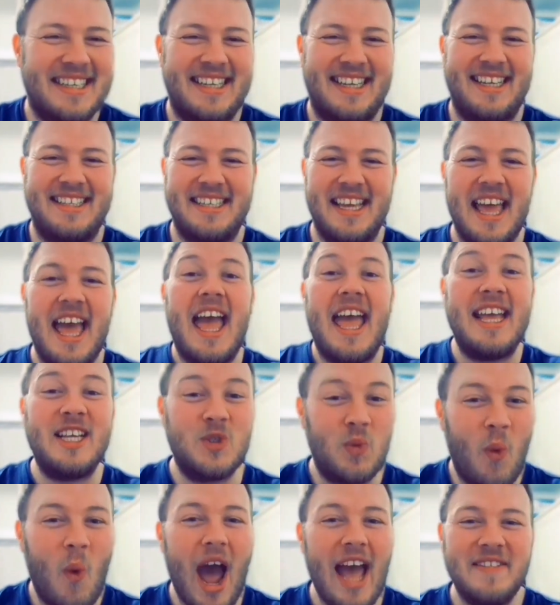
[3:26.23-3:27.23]
his,
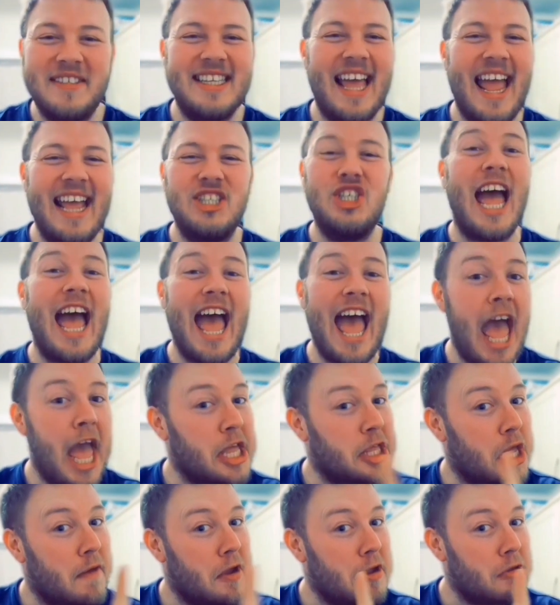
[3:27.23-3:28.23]
his wife said,
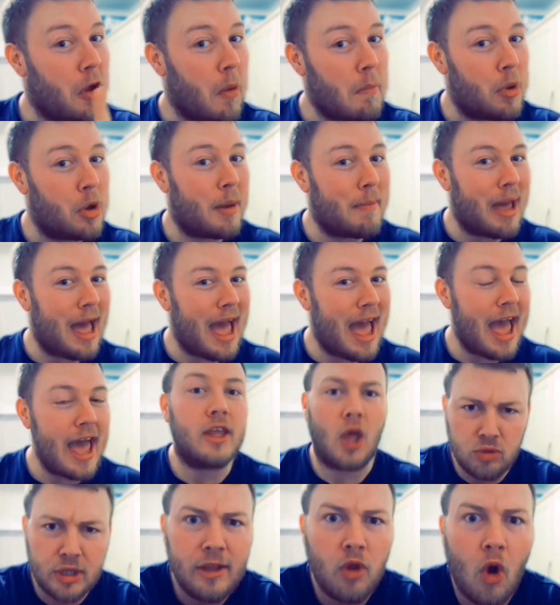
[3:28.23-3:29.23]
Jack, if you don't put 'em
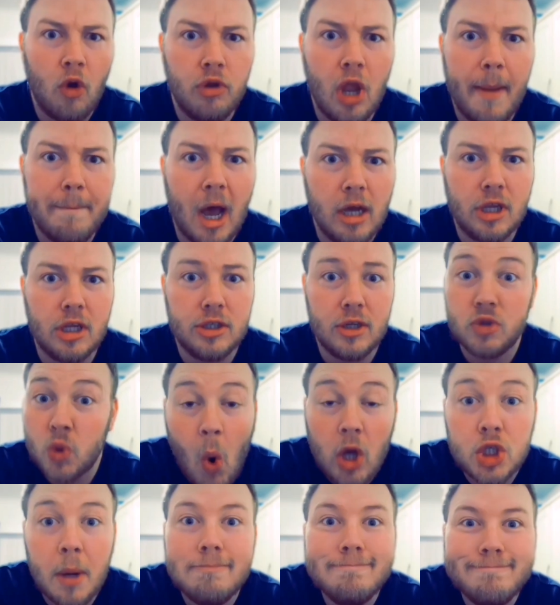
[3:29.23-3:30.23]
back, I'll stand on the buses and
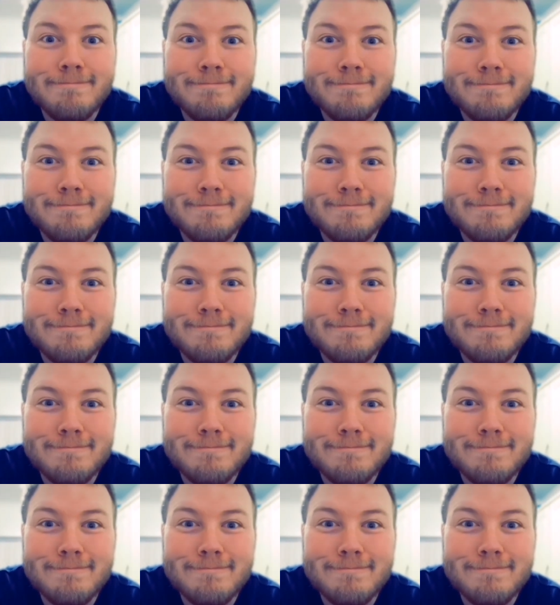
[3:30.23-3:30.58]
squash 'em."